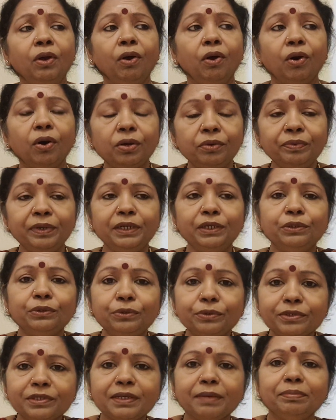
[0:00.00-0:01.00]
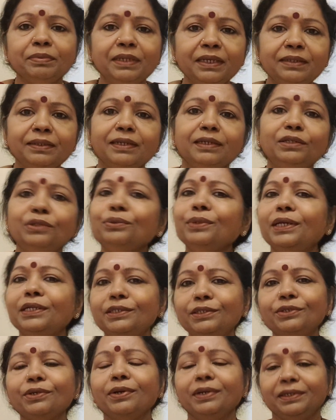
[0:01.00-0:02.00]
or when you do something that you
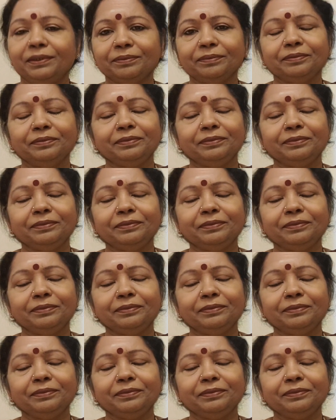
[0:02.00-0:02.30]
enjoy.